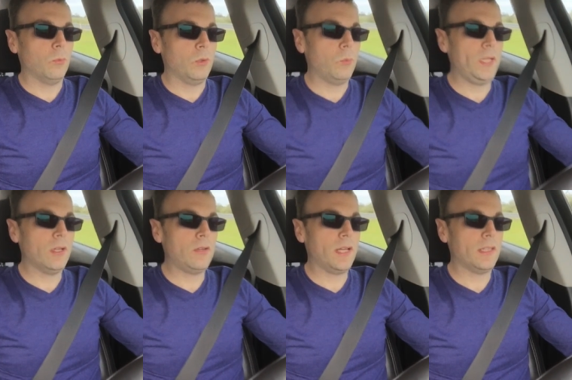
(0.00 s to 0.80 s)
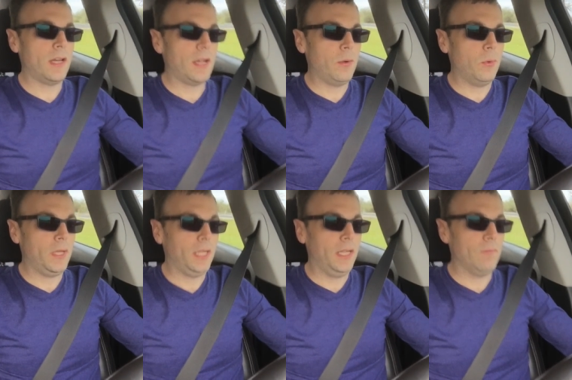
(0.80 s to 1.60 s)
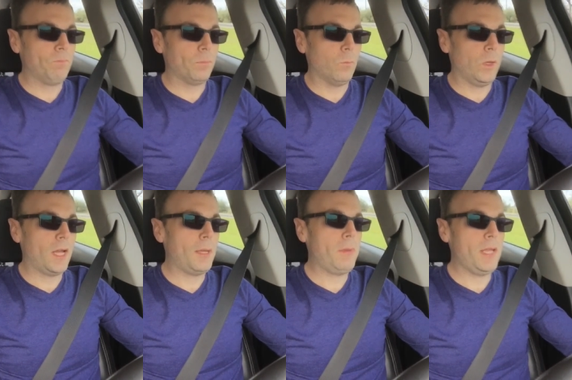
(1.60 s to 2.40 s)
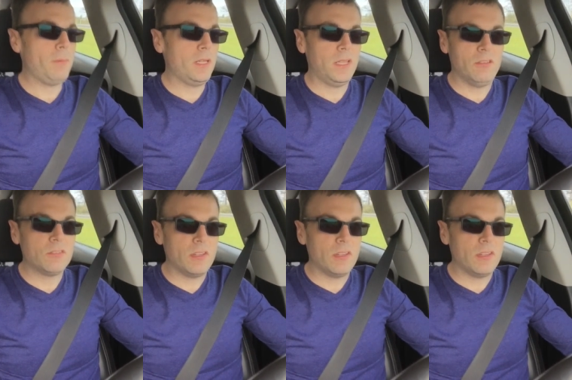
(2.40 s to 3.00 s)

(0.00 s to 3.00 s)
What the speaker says: When we go down the highway, when I baby it at,